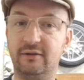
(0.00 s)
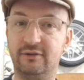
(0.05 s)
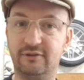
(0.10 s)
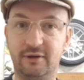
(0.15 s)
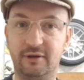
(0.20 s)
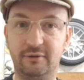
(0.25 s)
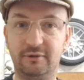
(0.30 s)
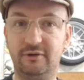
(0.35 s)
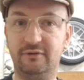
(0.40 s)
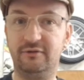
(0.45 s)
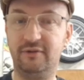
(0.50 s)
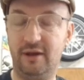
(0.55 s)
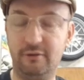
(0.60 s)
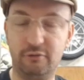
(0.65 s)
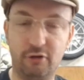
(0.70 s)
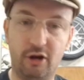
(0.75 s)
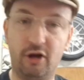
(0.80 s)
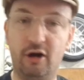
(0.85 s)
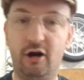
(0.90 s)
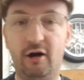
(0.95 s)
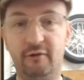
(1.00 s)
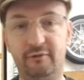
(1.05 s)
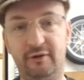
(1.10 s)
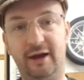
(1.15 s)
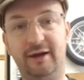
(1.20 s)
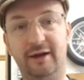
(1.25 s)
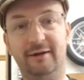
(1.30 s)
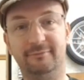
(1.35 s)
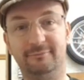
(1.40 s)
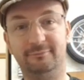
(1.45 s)
So you've now got a
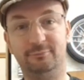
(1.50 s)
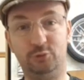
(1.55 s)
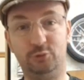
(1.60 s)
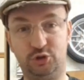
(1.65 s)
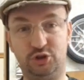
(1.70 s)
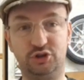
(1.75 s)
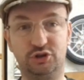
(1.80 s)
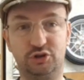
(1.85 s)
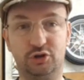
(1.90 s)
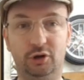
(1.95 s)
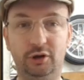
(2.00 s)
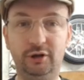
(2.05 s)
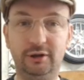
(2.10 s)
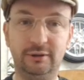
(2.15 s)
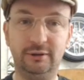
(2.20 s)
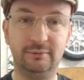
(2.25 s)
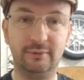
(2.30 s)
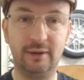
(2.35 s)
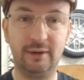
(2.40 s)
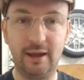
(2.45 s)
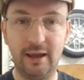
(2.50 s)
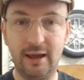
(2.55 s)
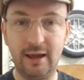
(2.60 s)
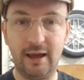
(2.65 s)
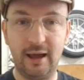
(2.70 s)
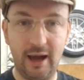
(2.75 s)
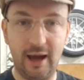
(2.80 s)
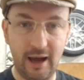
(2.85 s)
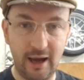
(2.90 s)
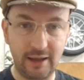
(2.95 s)
hover, which is good.
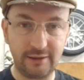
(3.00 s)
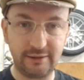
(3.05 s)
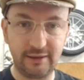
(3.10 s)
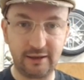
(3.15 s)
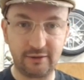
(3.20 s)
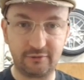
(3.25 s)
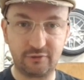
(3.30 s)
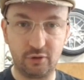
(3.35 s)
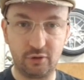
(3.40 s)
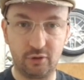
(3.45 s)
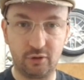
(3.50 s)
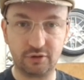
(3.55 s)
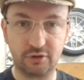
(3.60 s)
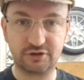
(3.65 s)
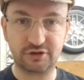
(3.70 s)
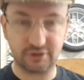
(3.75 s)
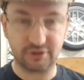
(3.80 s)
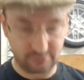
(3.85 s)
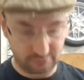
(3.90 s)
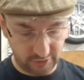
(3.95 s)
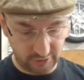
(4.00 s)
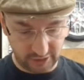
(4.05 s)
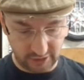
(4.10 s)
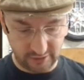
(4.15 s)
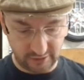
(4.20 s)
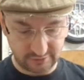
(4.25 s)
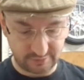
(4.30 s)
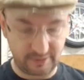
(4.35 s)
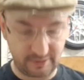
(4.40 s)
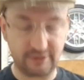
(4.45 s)
And then of course we're
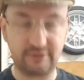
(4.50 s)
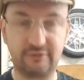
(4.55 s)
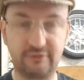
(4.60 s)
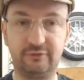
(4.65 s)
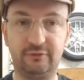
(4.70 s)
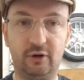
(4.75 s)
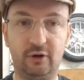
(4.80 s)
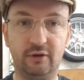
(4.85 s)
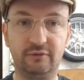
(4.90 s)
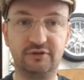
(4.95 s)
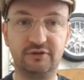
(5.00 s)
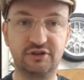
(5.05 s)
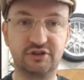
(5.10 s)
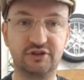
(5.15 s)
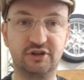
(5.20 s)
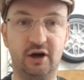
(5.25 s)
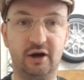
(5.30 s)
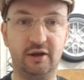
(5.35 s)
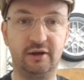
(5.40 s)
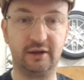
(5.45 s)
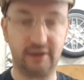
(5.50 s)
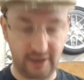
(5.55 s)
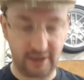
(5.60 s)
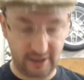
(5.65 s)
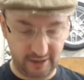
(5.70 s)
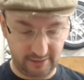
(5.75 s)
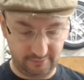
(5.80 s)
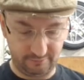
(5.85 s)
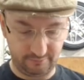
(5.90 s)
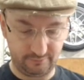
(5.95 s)
going to press 5 to start the game.